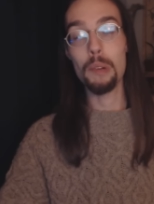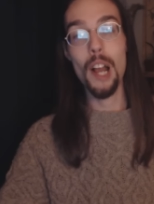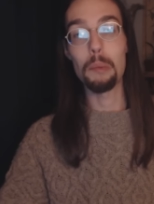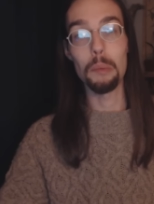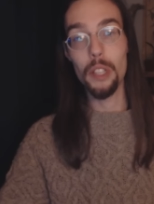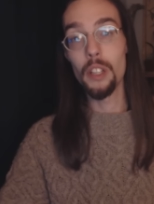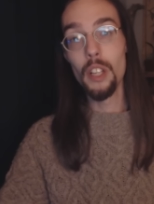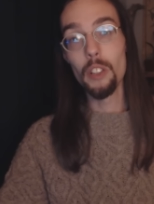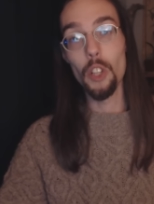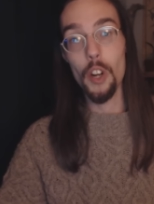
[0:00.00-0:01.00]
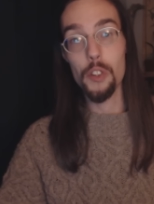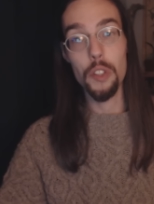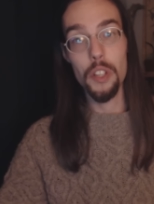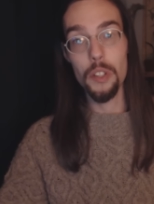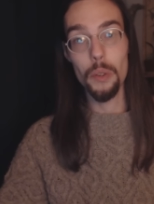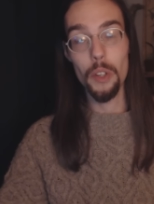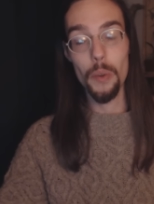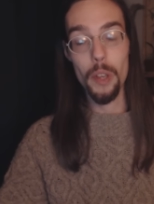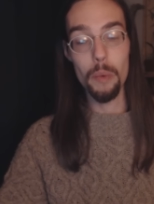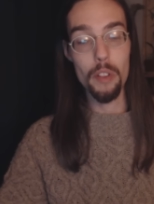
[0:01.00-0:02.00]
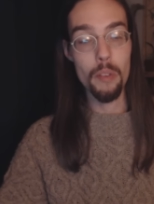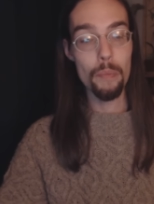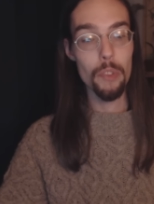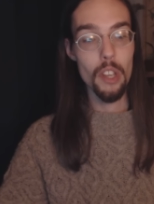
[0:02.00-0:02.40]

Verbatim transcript: probably largely don't agree with.